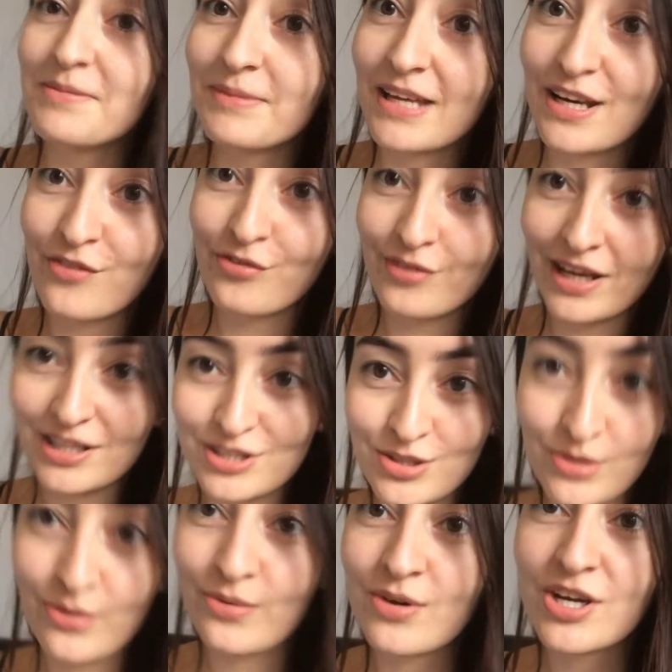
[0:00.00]
I'm gonna fly
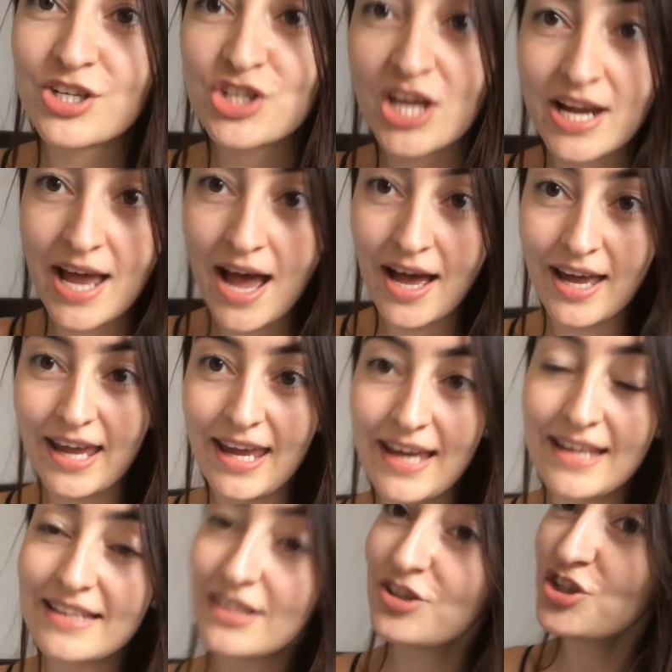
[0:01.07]
to Shanghai,
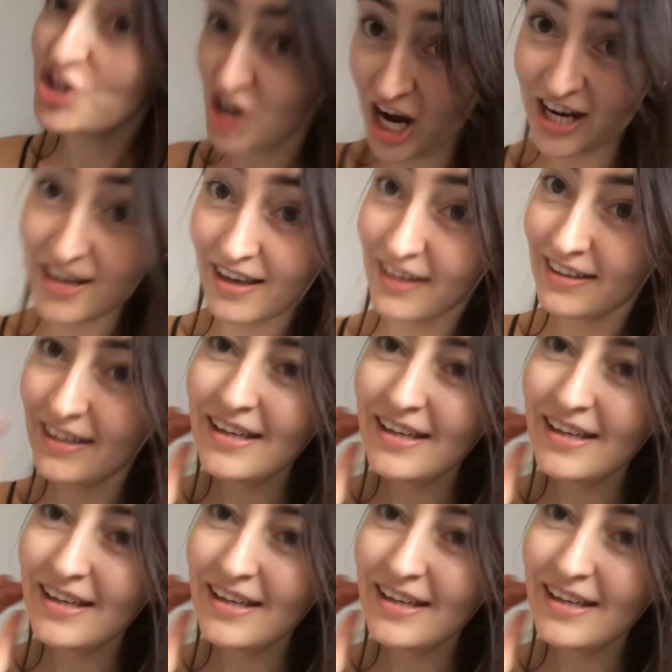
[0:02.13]
China.